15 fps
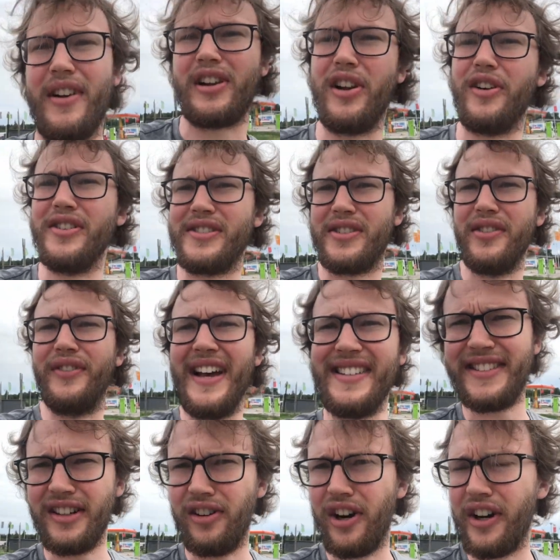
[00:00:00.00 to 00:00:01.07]
close to
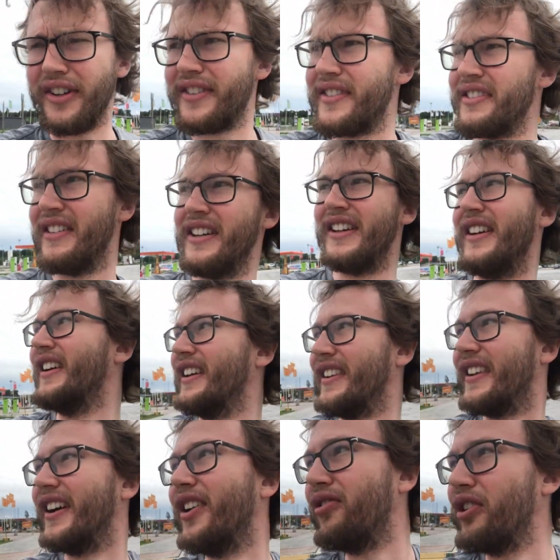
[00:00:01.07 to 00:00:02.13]
Västerås.
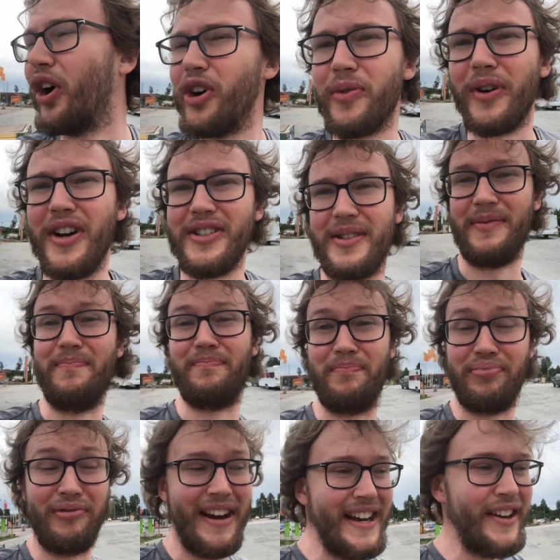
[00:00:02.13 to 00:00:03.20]
The road was
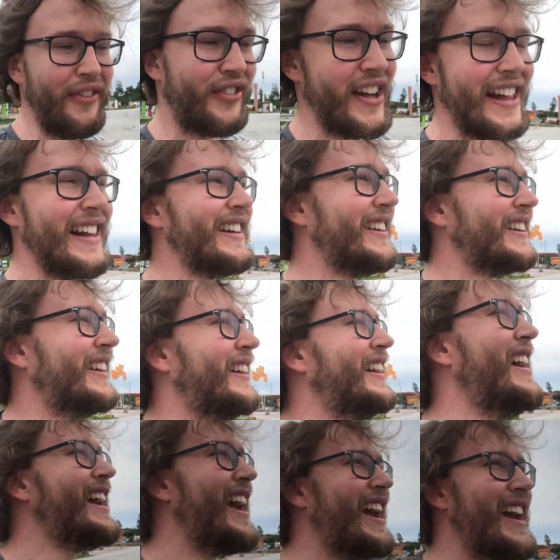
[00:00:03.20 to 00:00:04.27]
pretty filled.
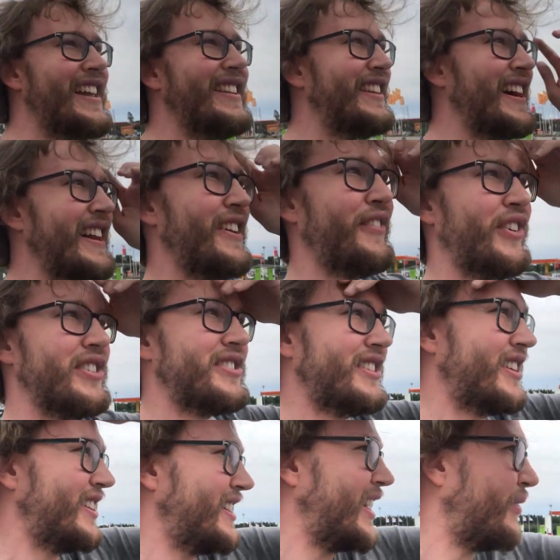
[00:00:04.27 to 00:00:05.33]
And then
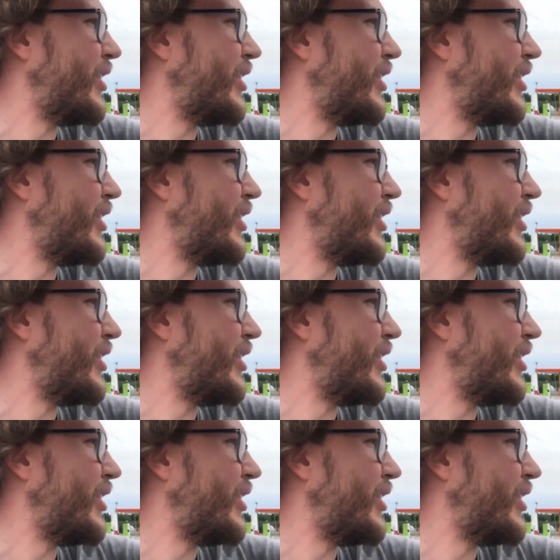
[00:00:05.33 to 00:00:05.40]
unfortunately there